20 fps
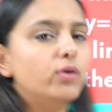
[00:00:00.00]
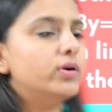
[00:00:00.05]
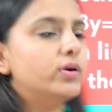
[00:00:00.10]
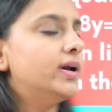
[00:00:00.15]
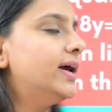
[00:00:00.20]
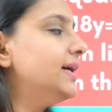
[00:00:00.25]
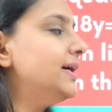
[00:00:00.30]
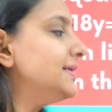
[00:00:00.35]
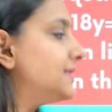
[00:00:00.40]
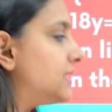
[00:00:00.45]
on
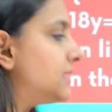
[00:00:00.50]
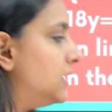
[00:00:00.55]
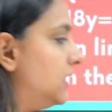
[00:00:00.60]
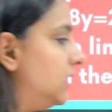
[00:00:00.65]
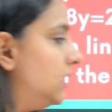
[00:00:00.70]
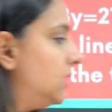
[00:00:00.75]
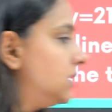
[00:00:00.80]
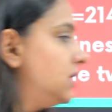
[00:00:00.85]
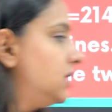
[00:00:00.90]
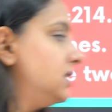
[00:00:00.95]
x,
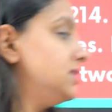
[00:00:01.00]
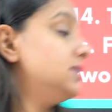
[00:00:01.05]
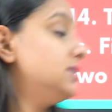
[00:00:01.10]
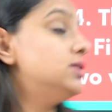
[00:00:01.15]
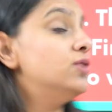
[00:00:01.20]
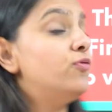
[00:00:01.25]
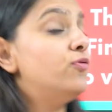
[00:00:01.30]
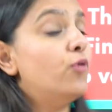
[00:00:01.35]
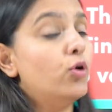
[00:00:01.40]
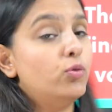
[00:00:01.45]
this is
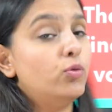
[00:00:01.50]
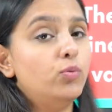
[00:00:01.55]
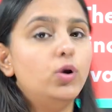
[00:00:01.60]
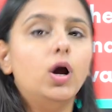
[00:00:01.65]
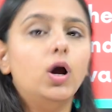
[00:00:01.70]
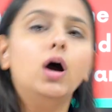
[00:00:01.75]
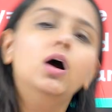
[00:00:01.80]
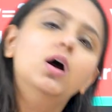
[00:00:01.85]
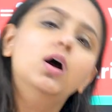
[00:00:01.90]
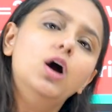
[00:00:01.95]
the
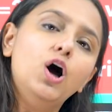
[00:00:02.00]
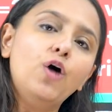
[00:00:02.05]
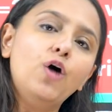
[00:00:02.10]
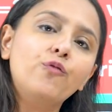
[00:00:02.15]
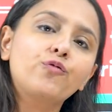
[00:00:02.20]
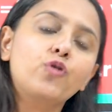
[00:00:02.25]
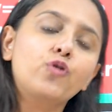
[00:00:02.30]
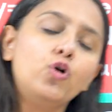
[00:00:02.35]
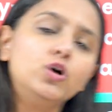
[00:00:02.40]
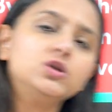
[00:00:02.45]
formula.
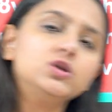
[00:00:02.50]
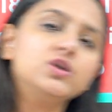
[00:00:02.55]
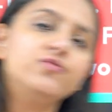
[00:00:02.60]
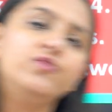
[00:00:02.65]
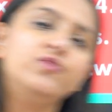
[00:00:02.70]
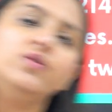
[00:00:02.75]
Of course, if